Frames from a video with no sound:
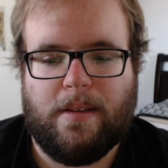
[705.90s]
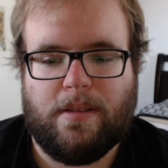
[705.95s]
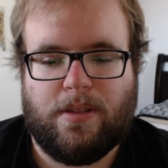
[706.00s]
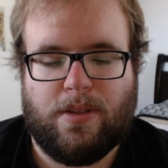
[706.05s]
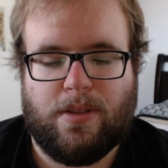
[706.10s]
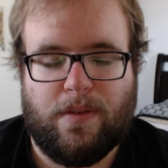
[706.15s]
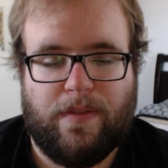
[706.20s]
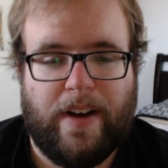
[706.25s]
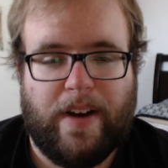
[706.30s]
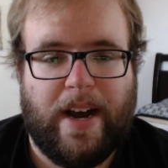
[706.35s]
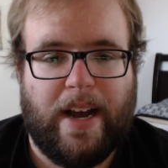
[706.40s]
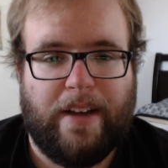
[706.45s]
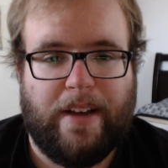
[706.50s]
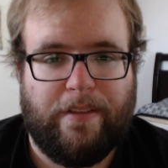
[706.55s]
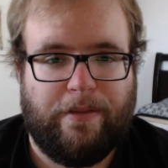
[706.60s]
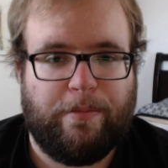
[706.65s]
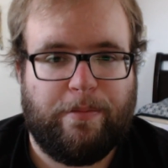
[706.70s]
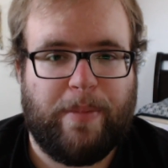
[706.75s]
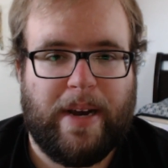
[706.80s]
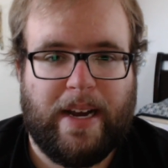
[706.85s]

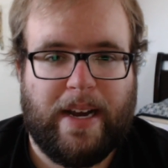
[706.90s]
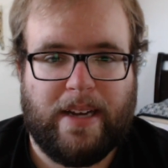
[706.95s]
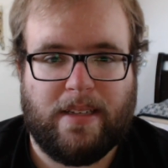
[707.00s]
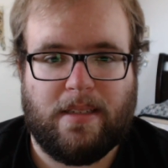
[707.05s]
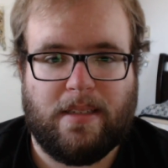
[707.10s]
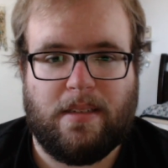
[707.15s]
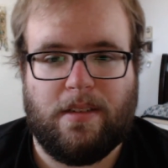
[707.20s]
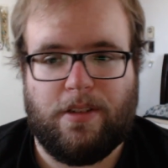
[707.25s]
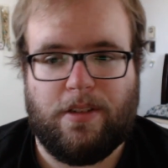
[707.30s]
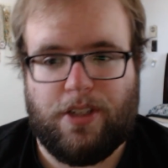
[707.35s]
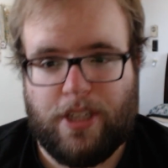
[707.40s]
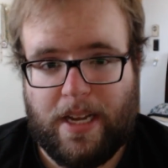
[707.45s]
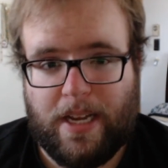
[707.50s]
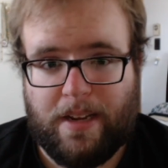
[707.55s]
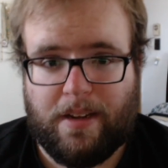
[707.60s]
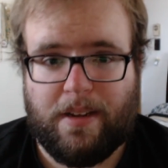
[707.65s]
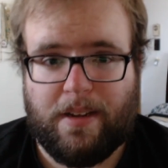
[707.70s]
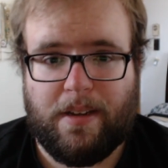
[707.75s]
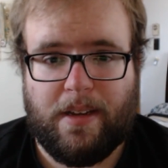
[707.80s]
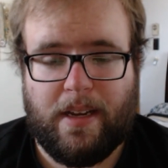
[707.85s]
survive past
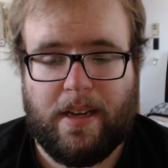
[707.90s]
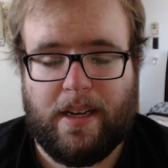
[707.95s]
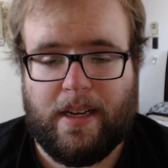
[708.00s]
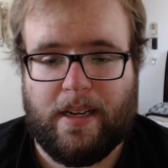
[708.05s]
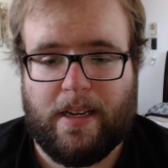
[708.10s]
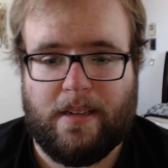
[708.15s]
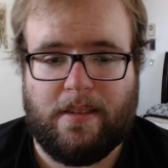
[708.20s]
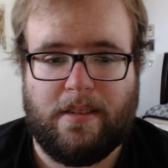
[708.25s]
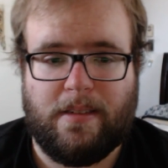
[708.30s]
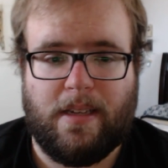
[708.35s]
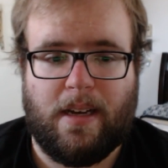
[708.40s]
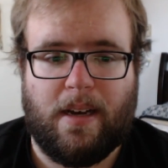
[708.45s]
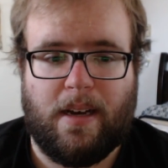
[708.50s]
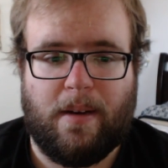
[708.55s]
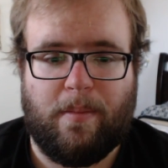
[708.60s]
Jake, and